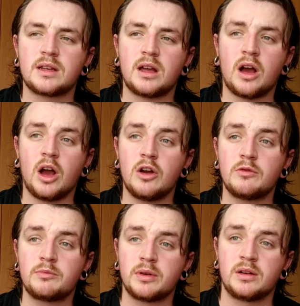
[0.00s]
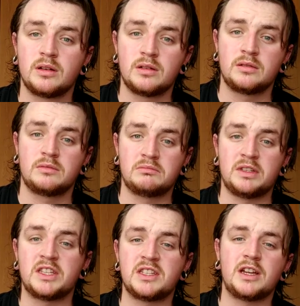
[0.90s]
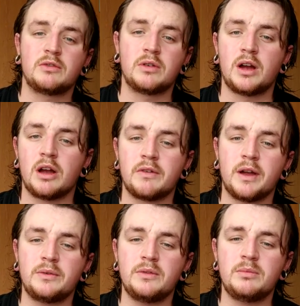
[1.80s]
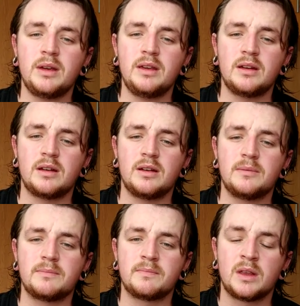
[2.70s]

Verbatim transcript: I hope you stick around with me. Um,